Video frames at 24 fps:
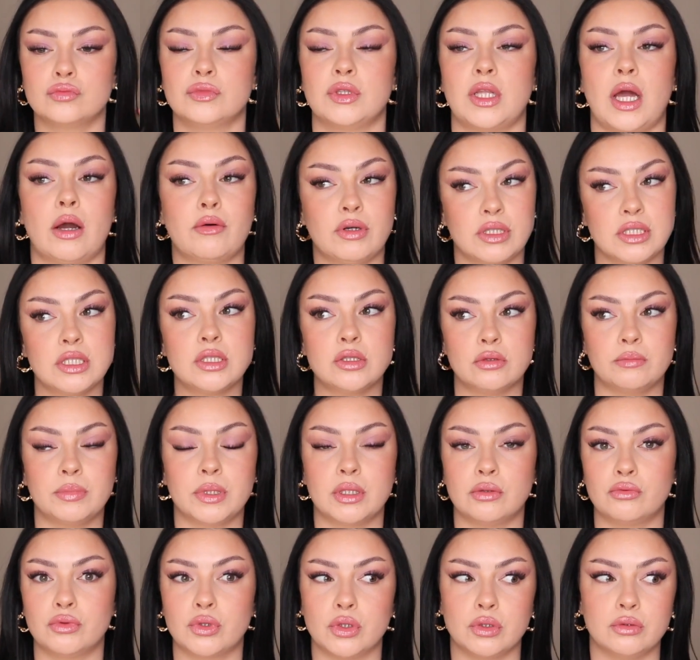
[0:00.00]
That was
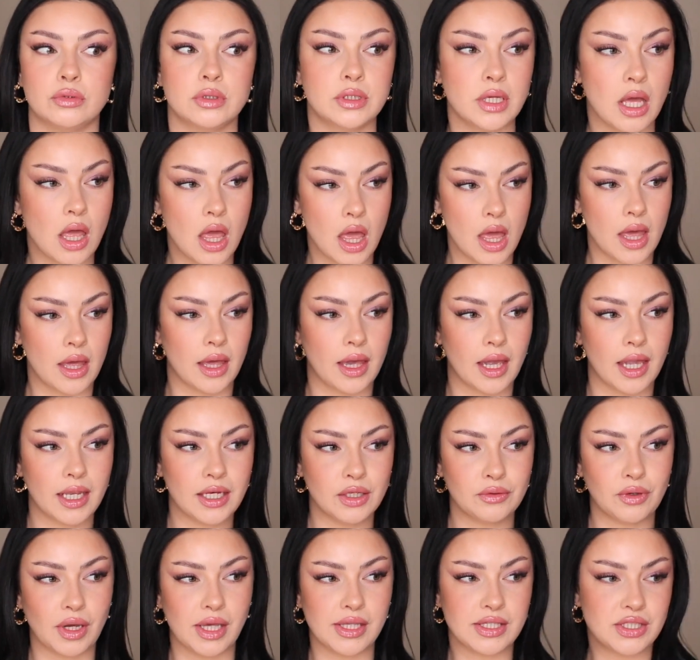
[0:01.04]
super rude.
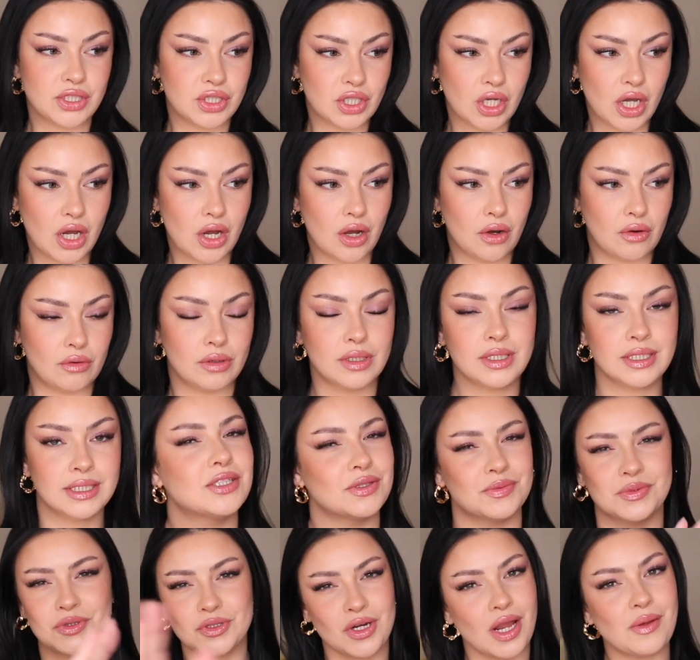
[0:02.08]
Anyway, so
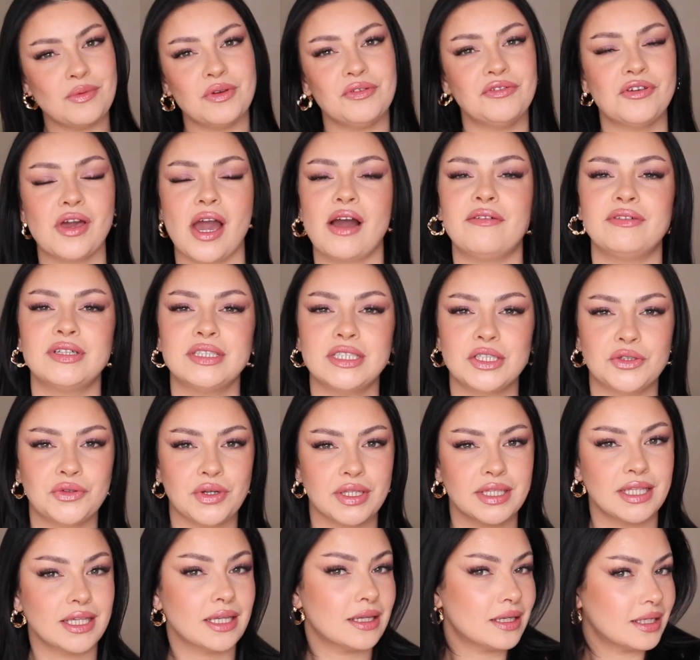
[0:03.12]
subscribe if you haven't
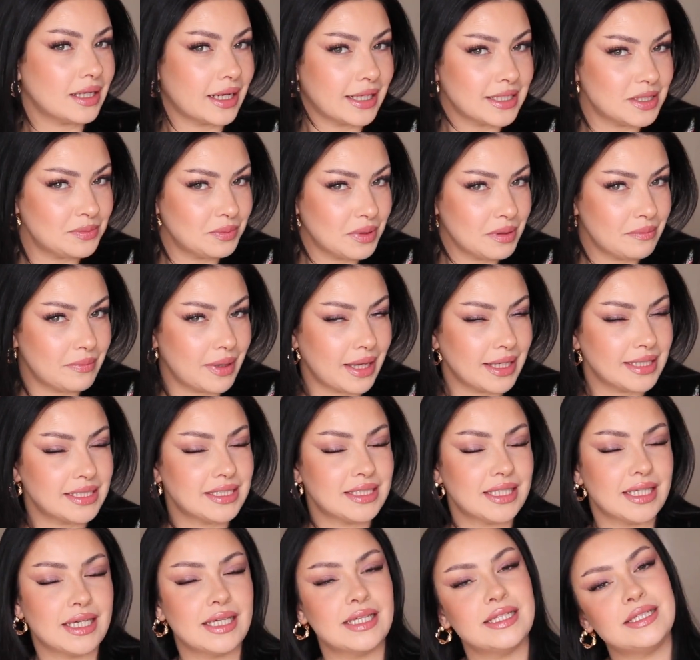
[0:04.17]
already. Let's be
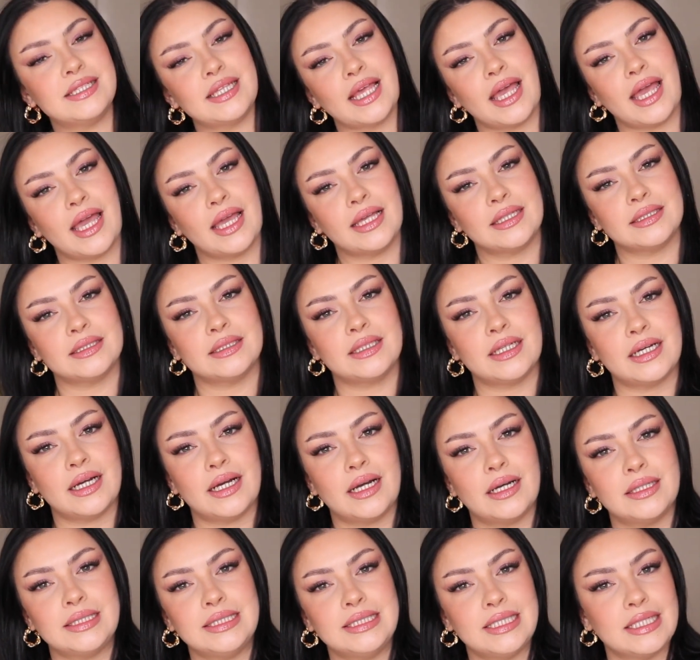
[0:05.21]
besties, and
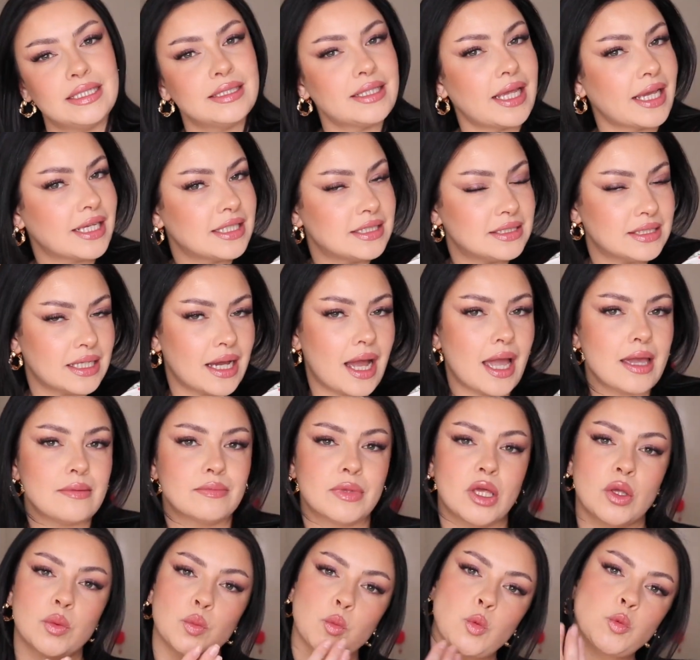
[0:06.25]
till next
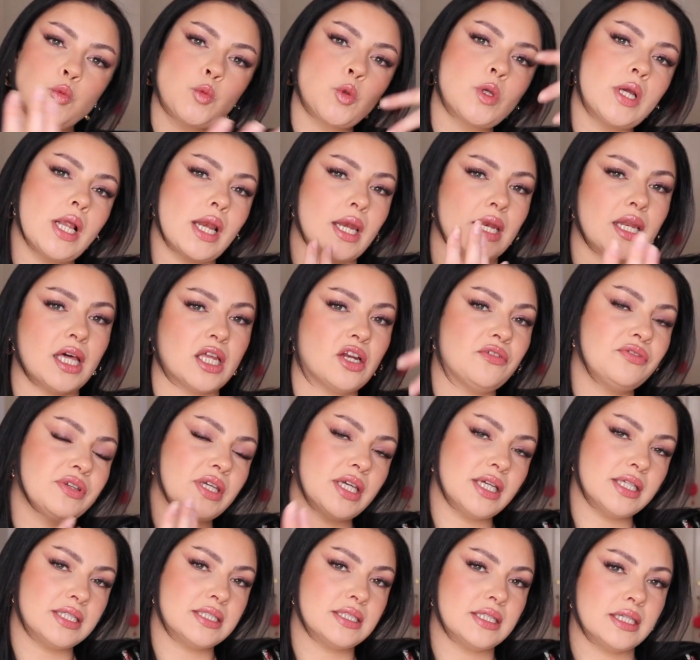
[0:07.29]
time, a lot of
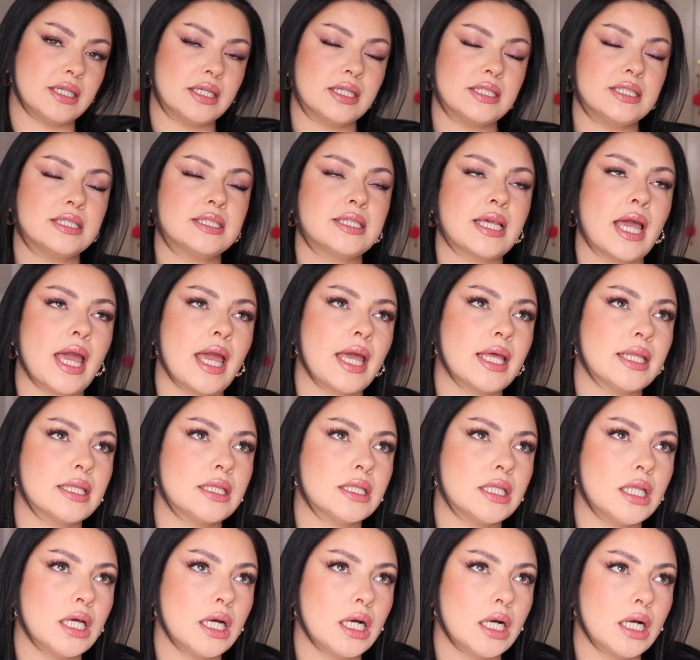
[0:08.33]
kisses,
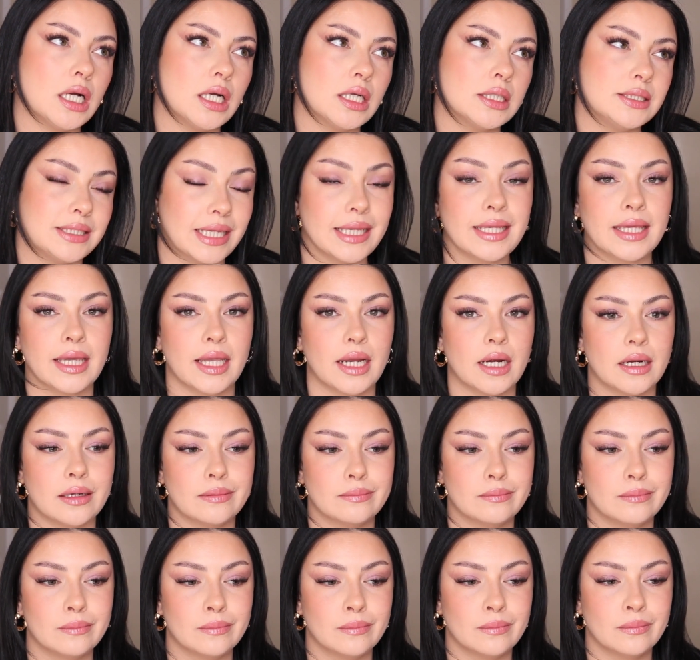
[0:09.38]
and take care.
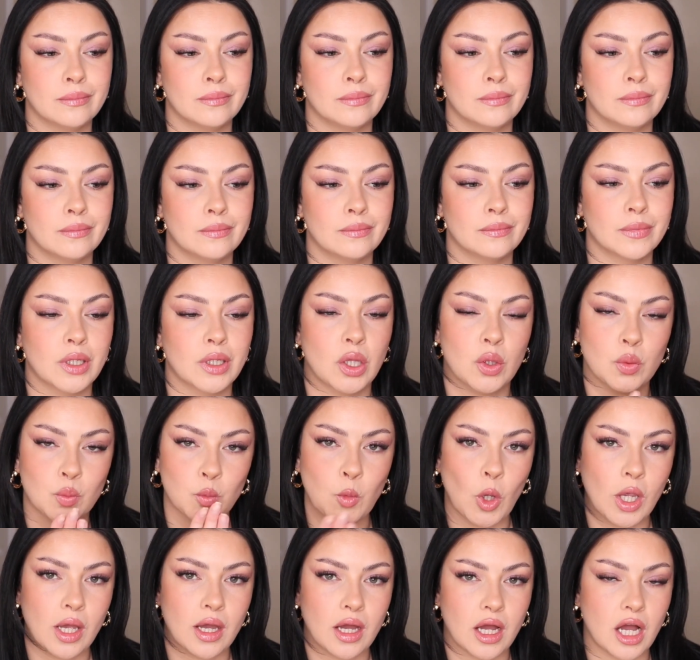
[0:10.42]

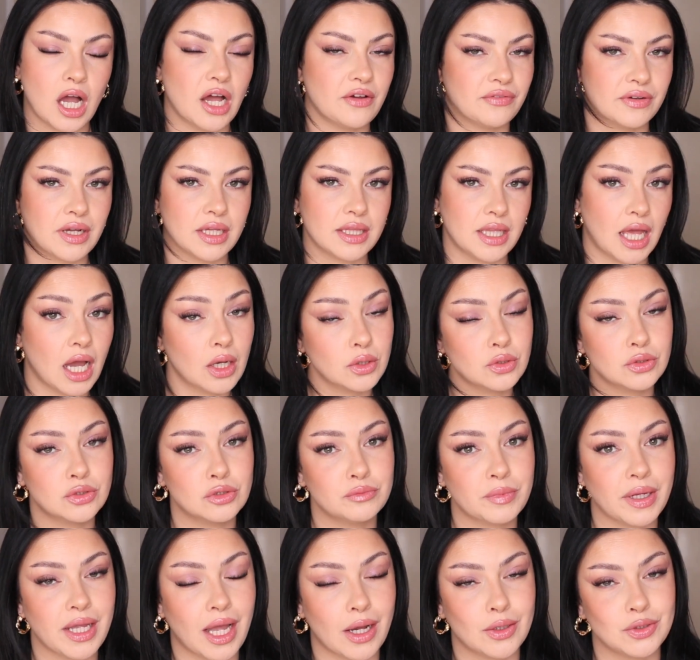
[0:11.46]
I forgot how to do
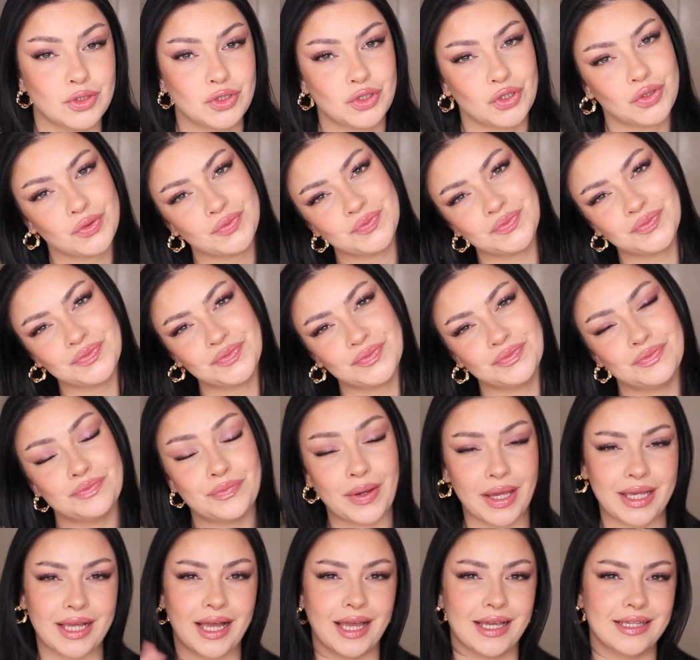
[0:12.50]
my outro.
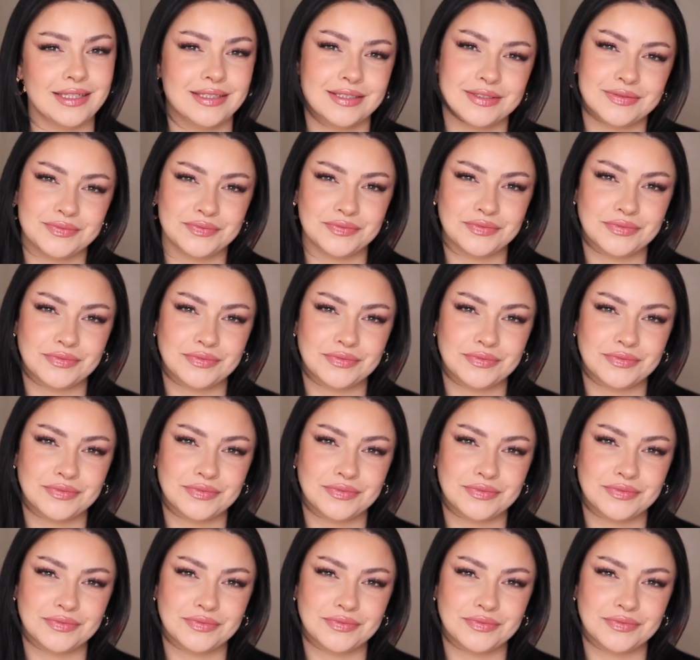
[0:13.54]
Bye guys.